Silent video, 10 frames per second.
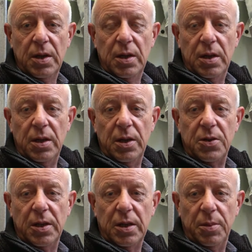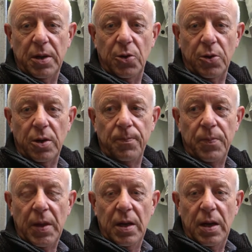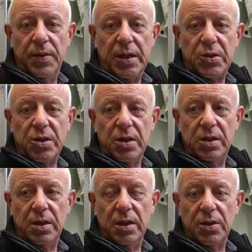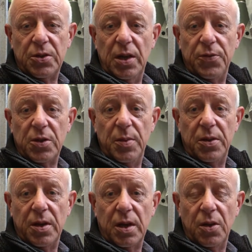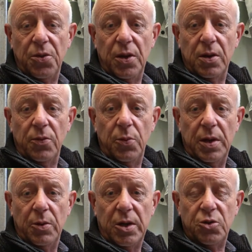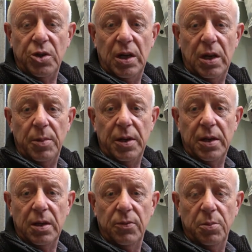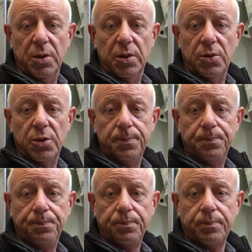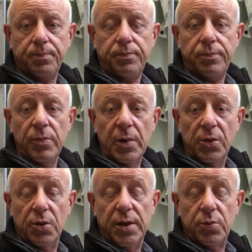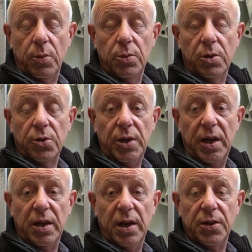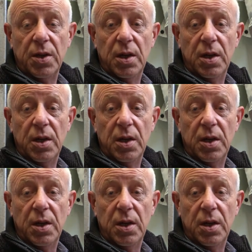It's a little bit annoying, and that's the safest method I can think of without actually harming any of the birds. So that's what we're going to try, guys.